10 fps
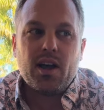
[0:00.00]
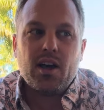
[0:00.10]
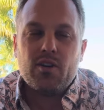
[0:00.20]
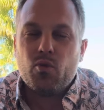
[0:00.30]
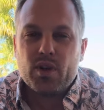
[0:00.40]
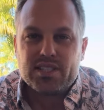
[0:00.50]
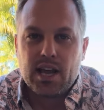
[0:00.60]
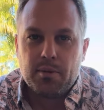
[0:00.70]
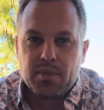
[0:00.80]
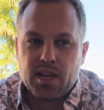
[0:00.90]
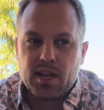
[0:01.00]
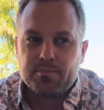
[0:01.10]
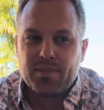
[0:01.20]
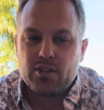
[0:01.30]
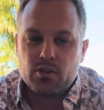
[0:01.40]
of what's got me
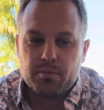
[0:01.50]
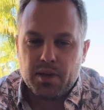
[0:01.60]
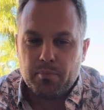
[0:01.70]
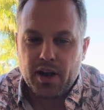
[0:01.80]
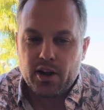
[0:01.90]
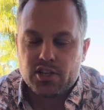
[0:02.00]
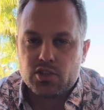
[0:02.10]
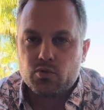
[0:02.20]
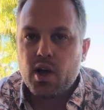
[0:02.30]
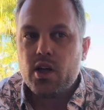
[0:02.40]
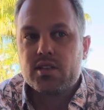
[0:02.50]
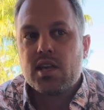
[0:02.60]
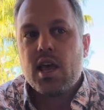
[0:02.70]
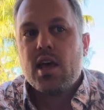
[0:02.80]
a little bit bearish as well as,